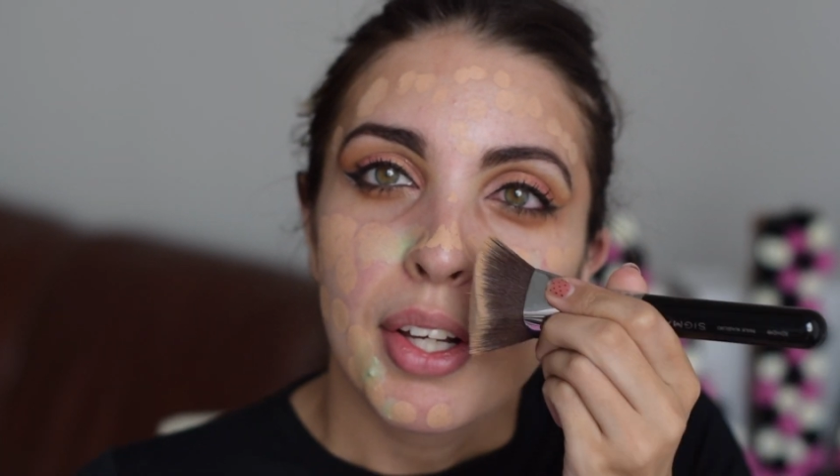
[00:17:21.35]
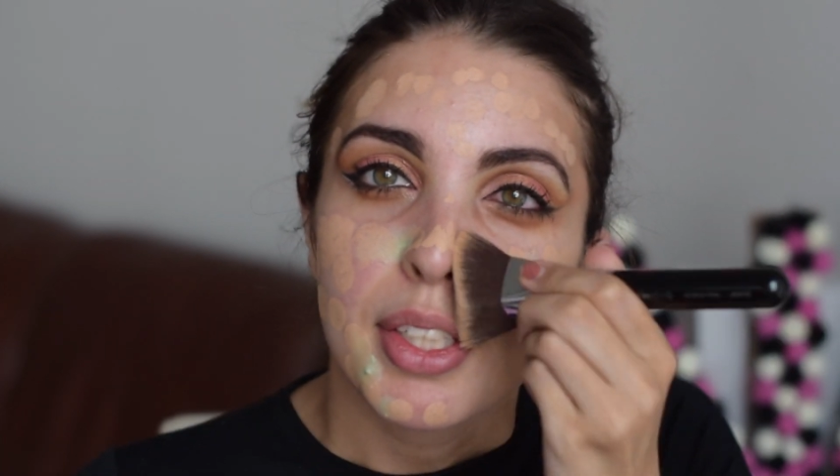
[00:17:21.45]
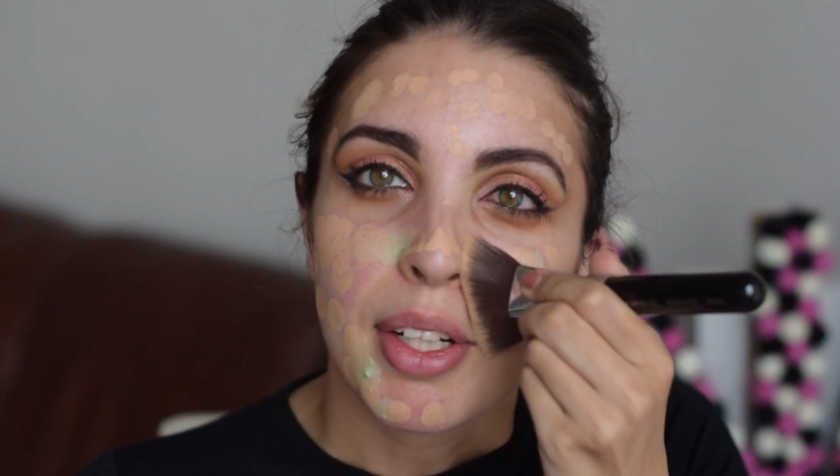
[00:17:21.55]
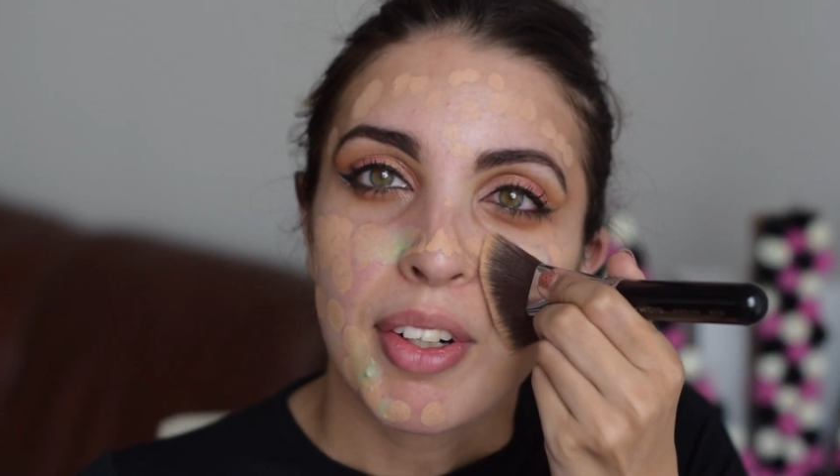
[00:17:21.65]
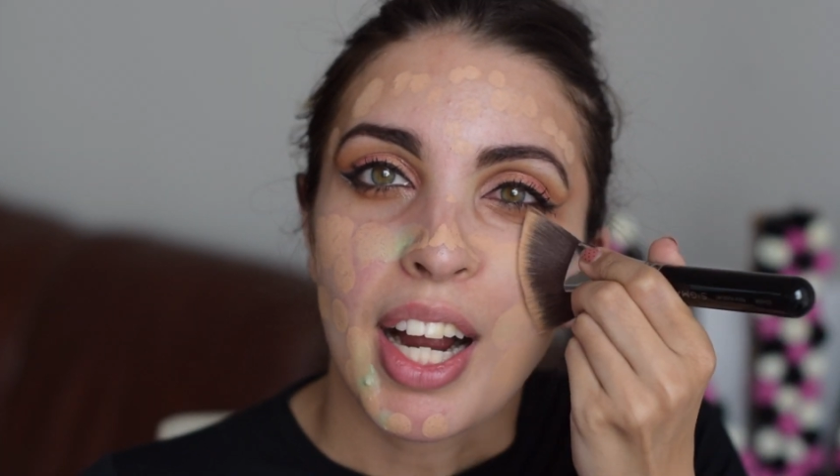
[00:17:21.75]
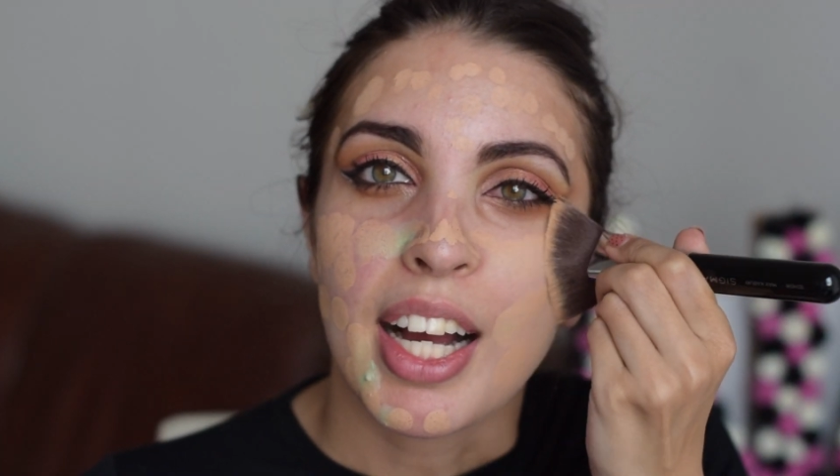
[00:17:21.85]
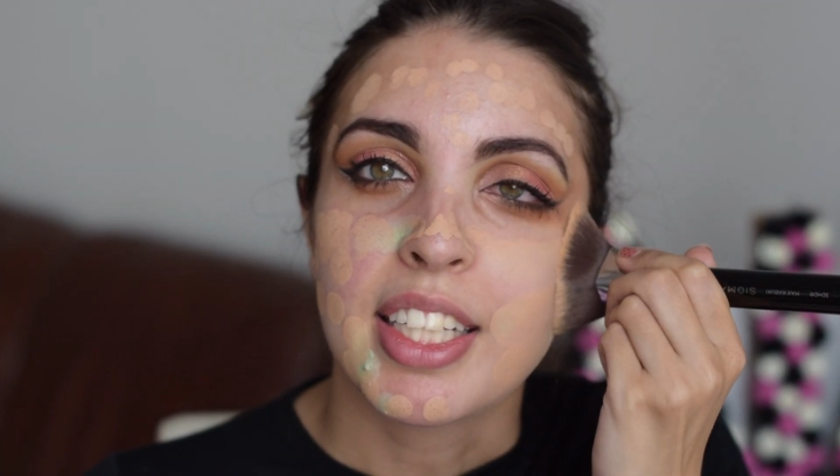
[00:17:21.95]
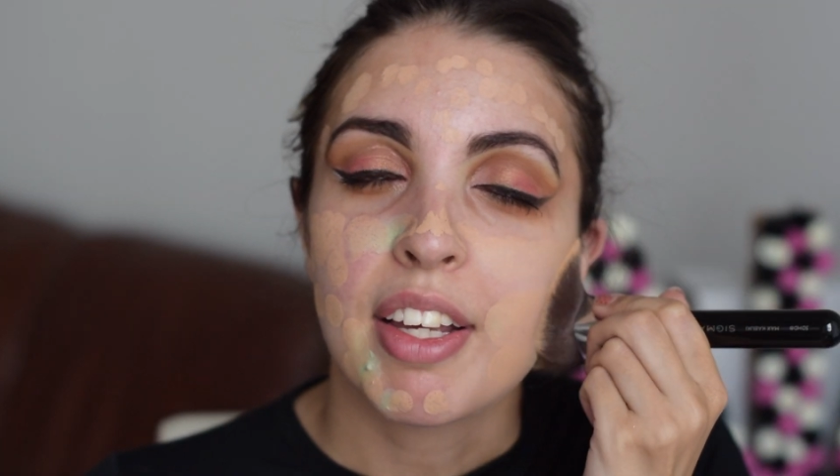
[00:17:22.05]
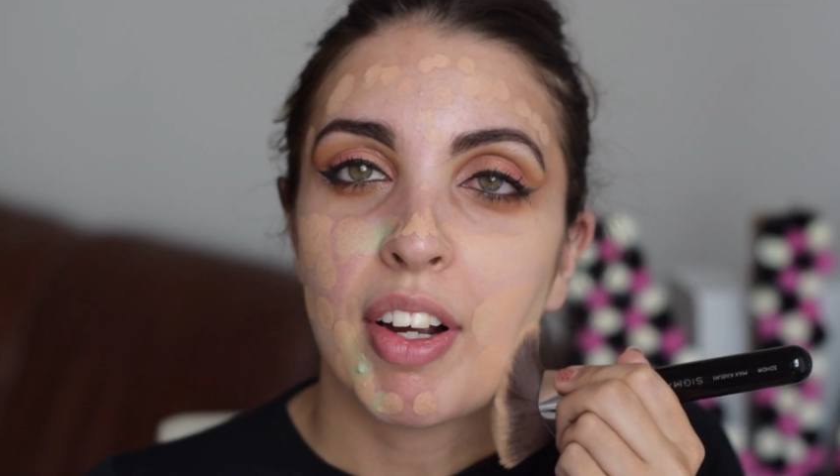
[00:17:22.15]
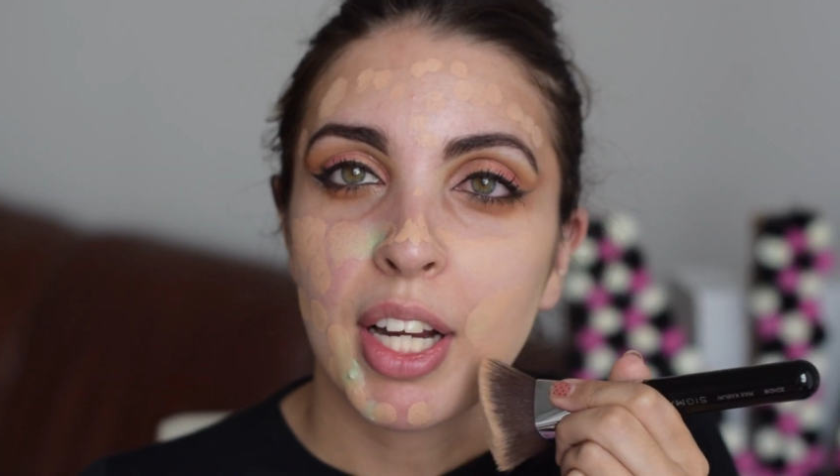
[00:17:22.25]
Sorry guys
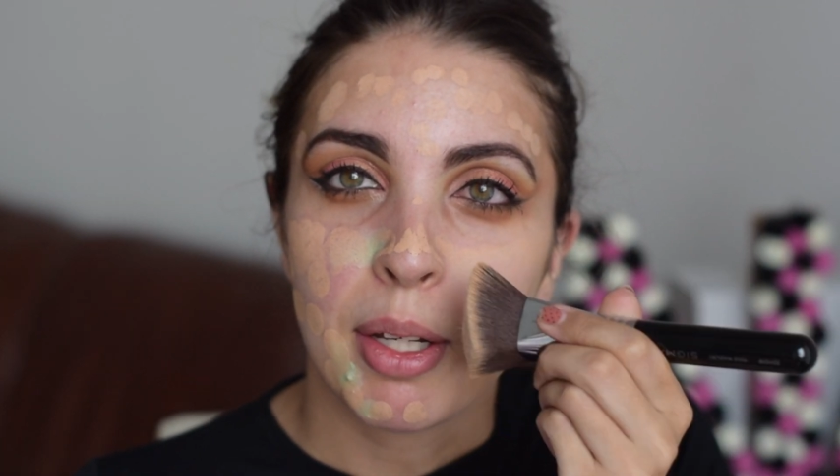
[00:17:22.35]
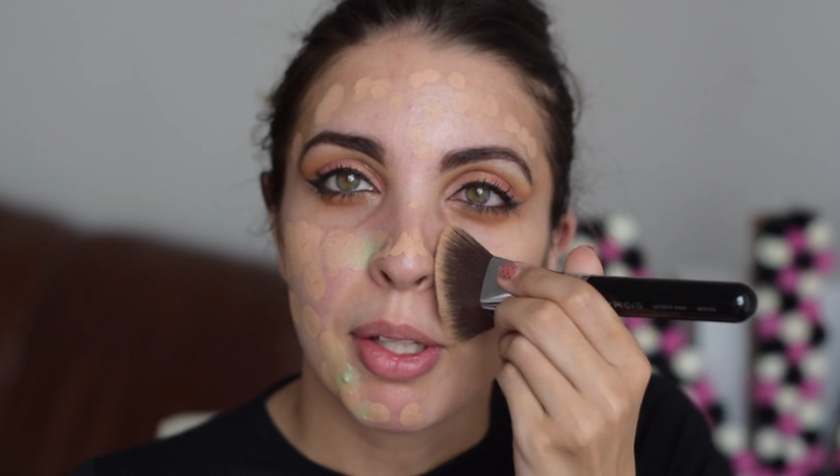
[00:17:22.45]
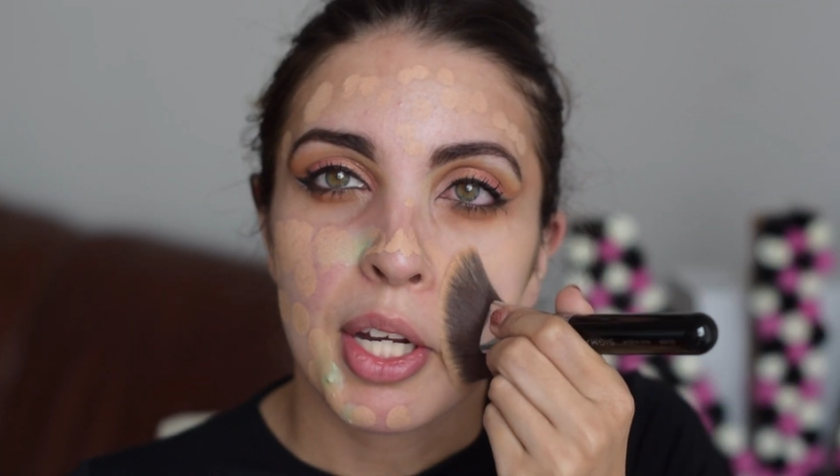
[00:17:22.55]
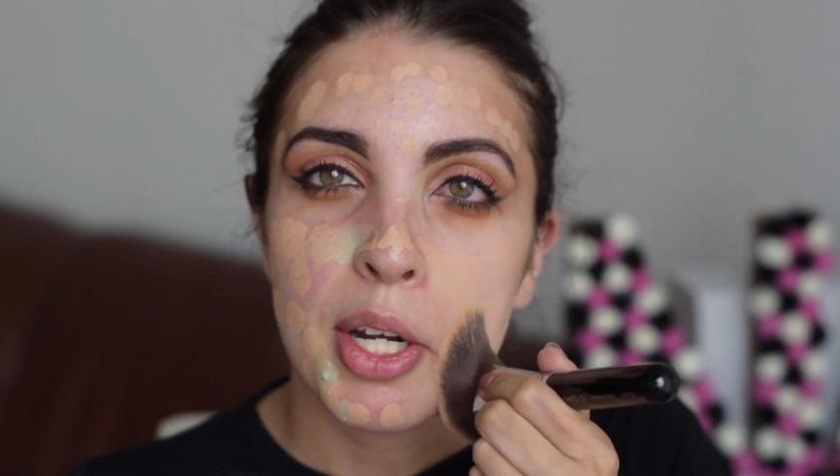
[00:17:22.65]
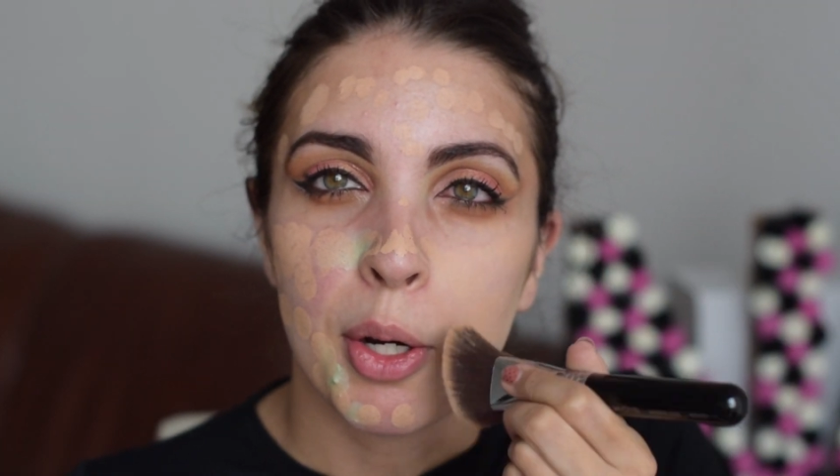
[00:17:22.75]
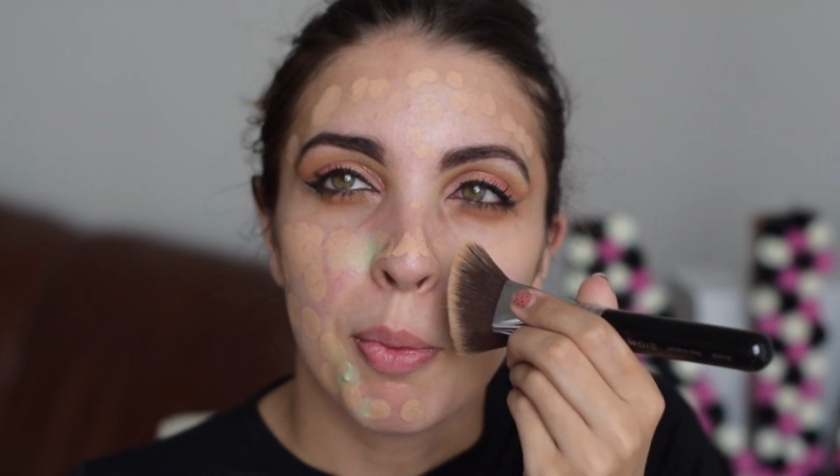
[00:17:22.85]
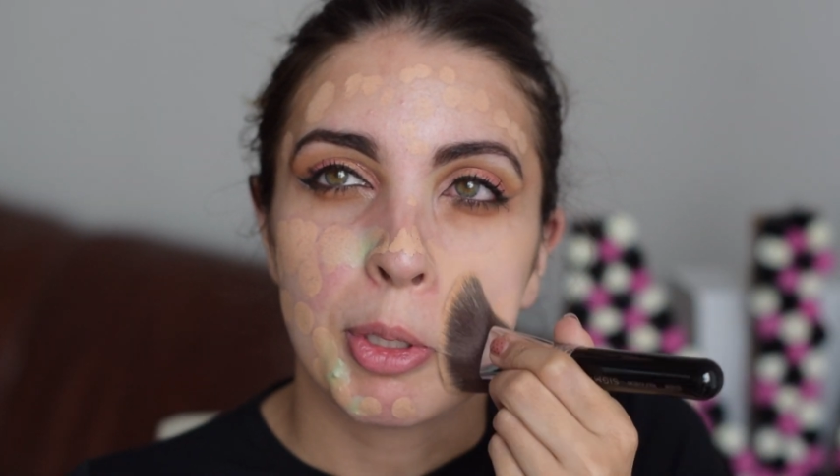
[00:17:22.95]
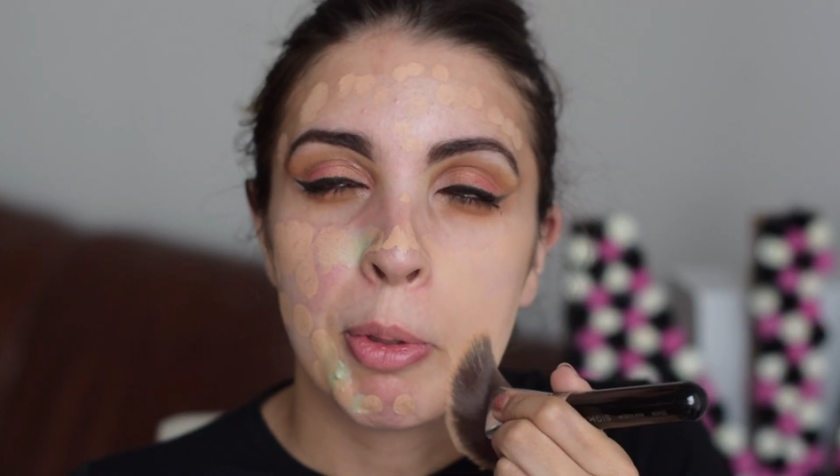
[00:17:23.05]
if I keep looking upwards,